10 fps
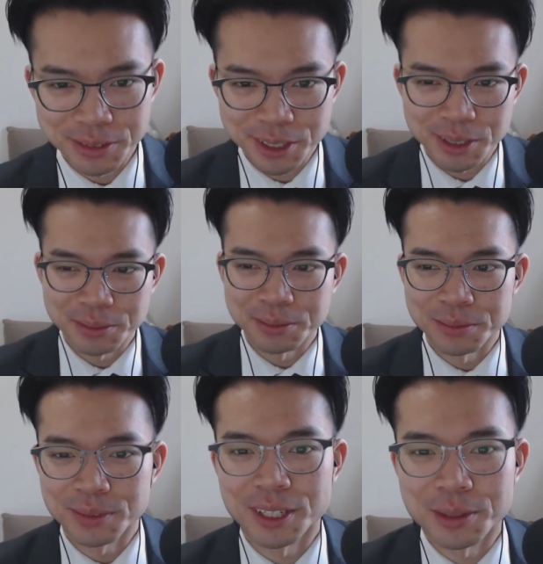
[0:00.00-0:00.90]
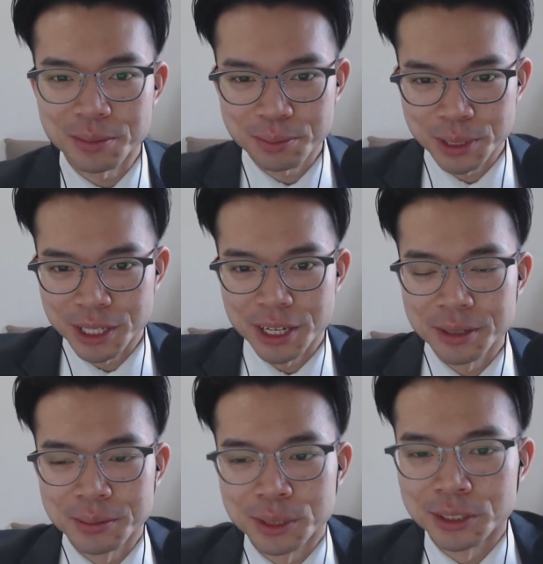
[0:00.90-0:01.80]
from like
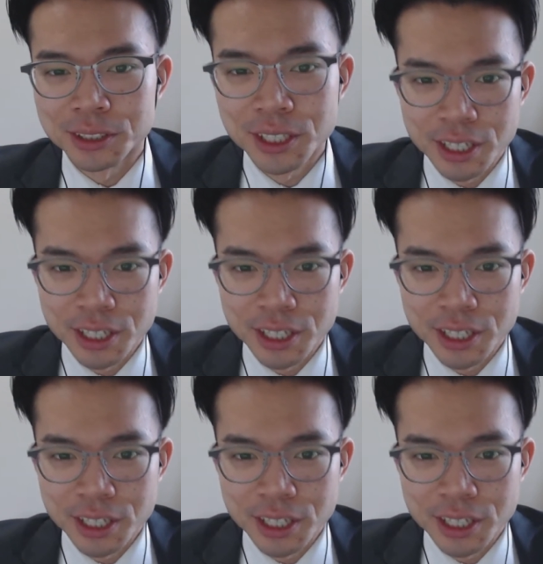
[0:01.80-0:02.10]
PM or